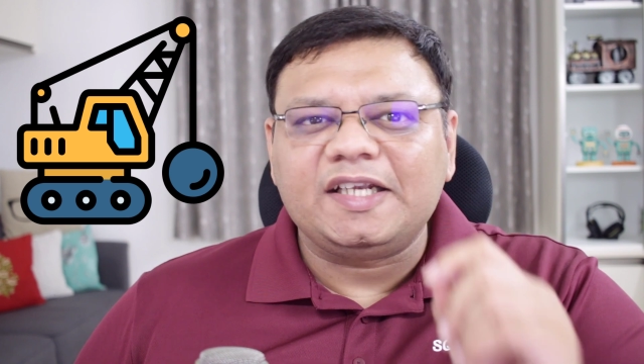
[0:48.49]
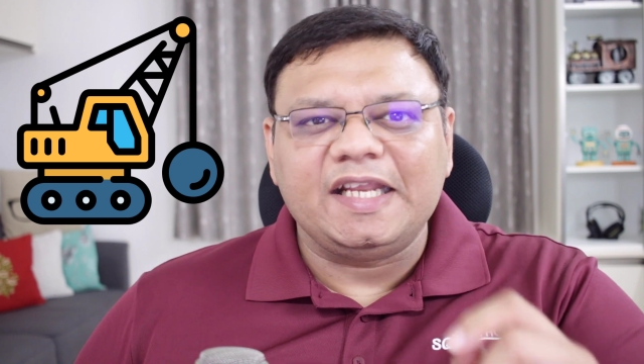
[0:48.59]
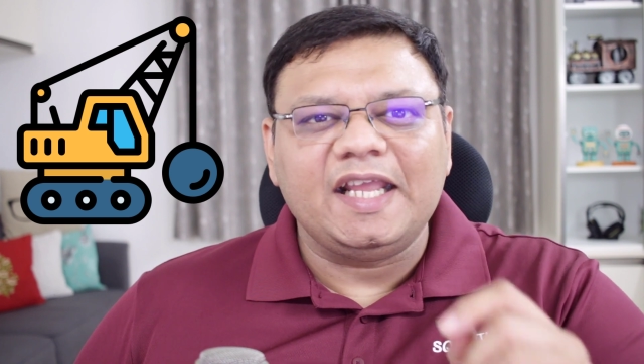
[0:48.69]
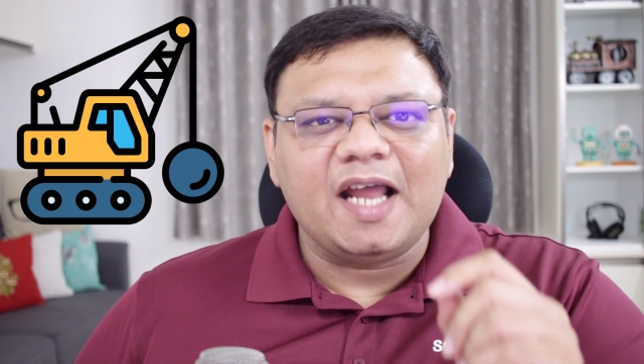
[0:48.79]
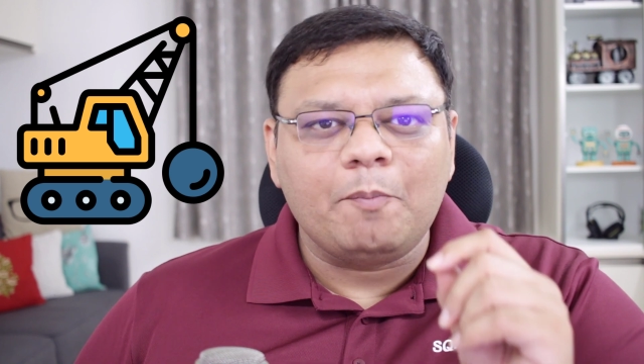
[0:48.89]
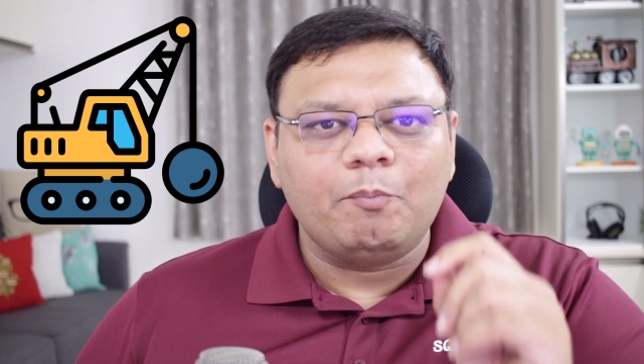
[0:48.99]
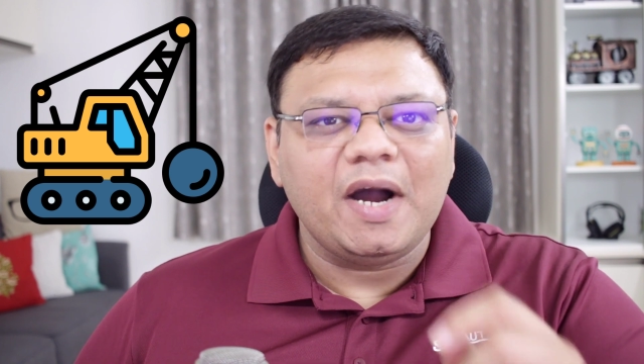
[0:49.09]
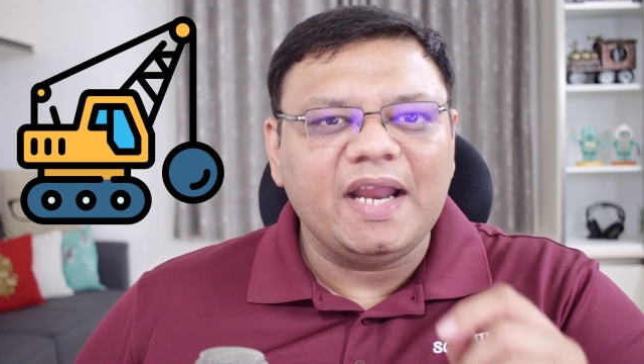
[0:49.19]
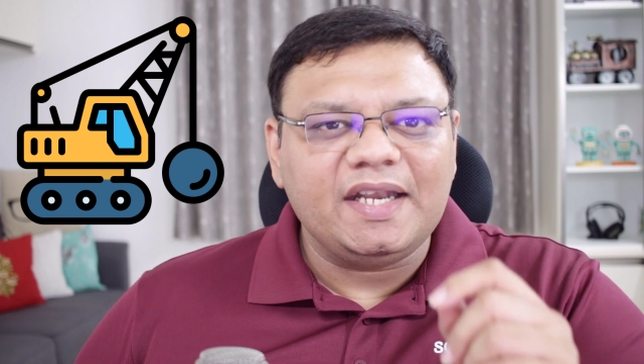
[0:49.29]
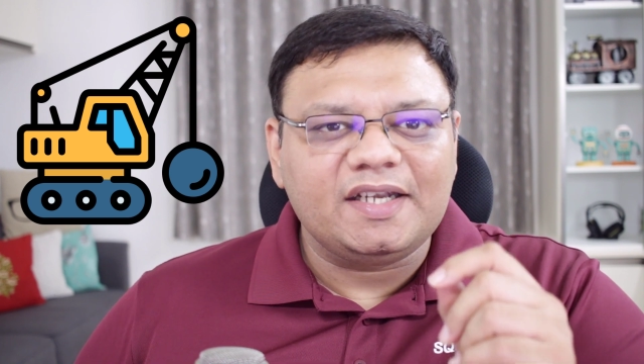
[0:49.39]

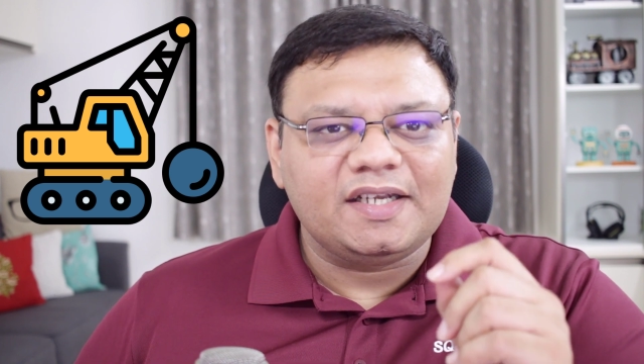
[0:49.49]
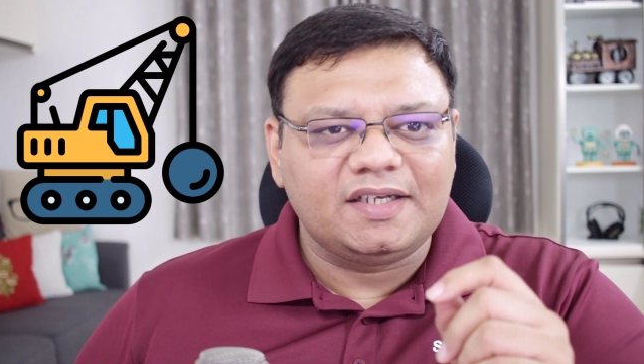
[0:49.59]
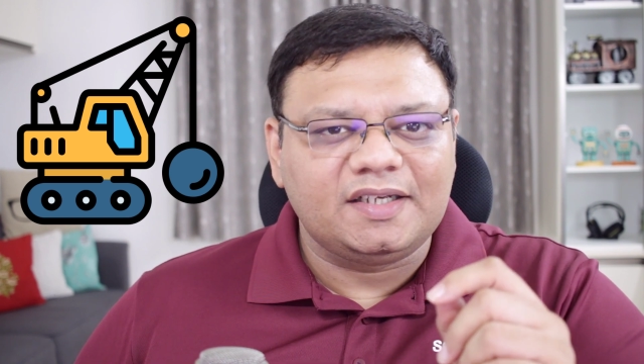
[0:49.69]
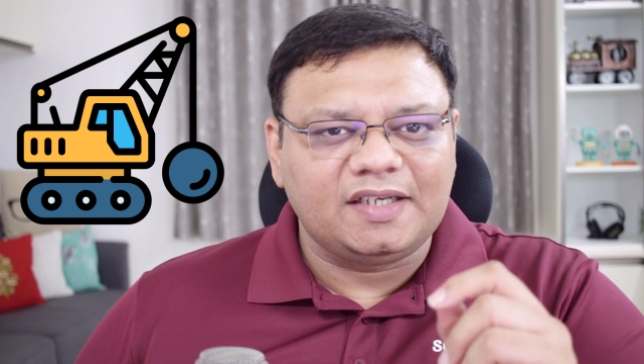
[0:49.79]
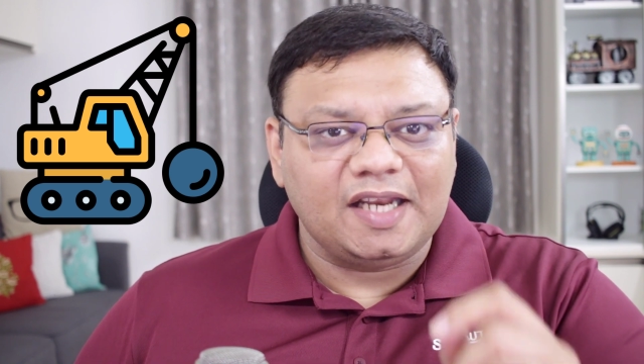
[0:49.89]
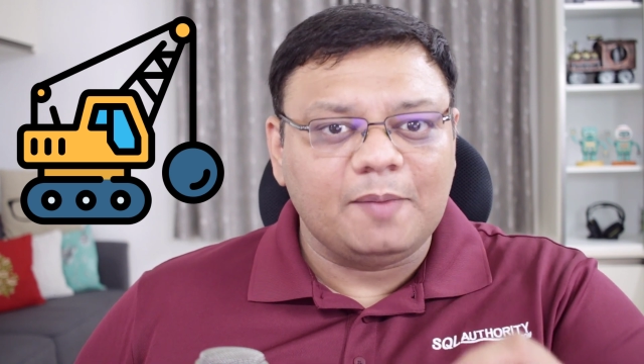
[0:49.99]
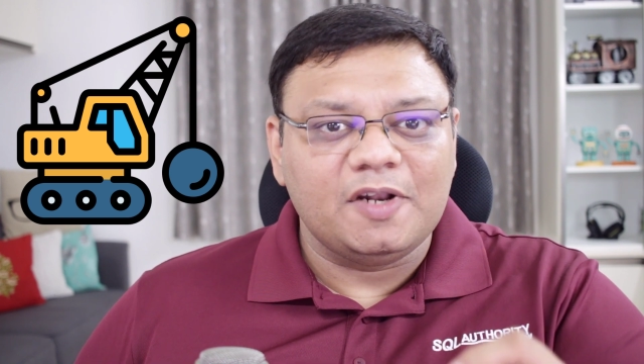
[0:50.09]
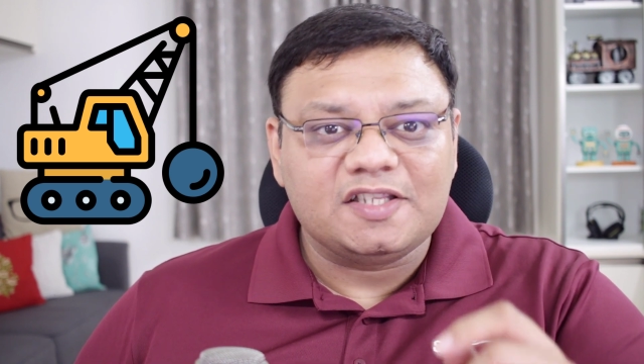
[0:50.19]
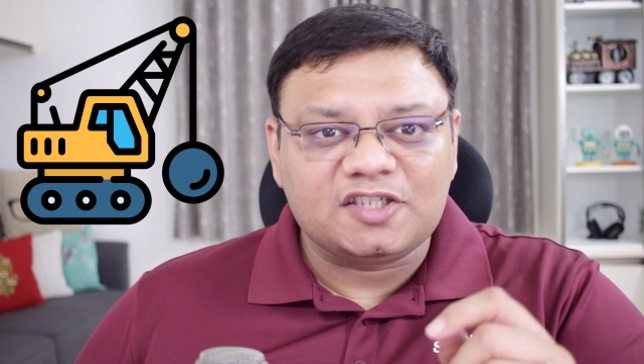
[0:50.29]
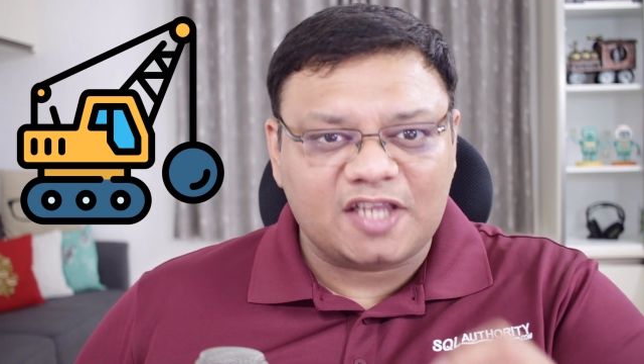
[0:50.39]
terabyte
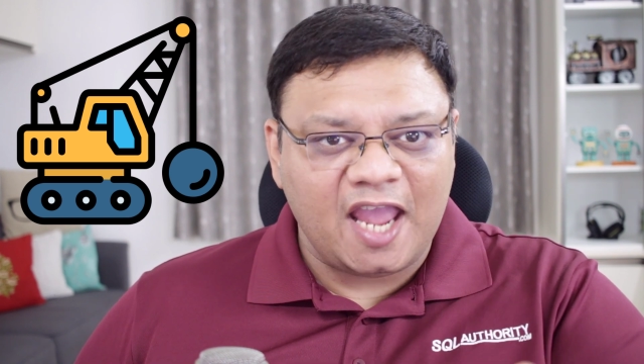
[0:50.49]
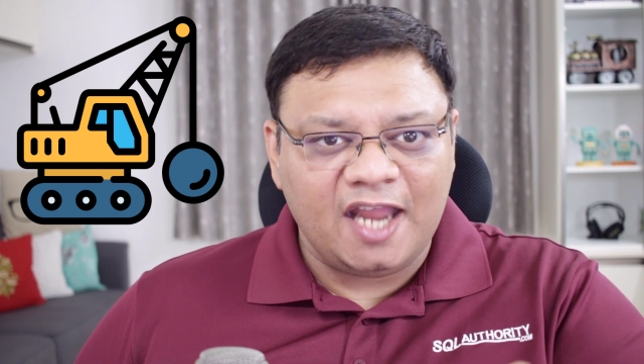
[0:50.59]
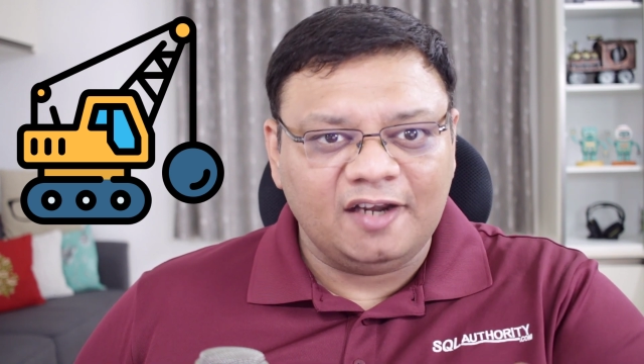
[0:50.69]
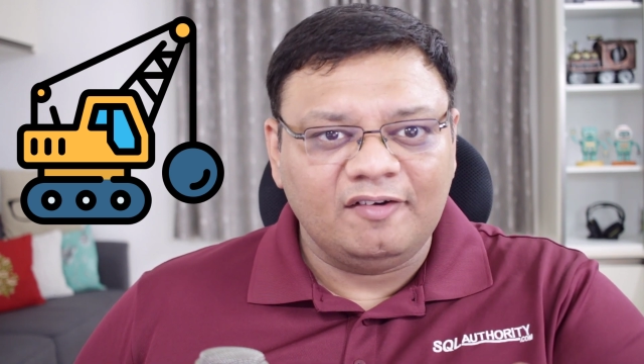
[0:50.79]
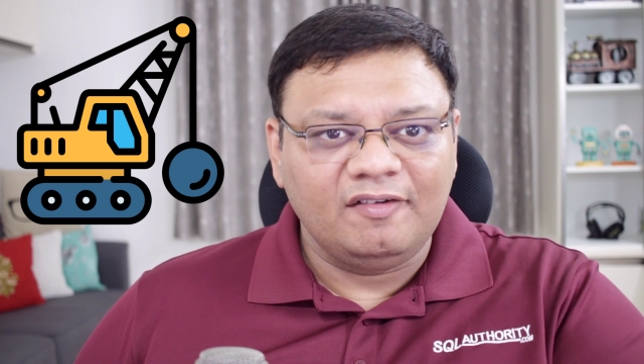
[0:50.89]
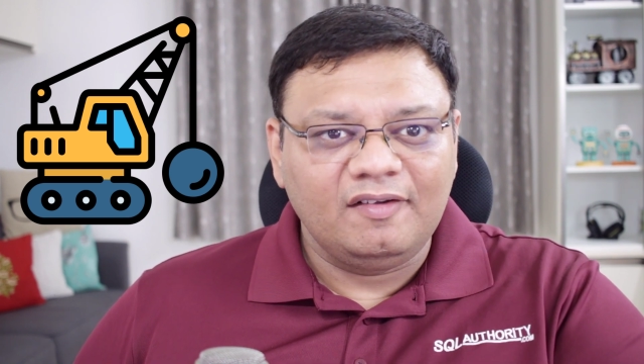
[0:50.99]
table scan.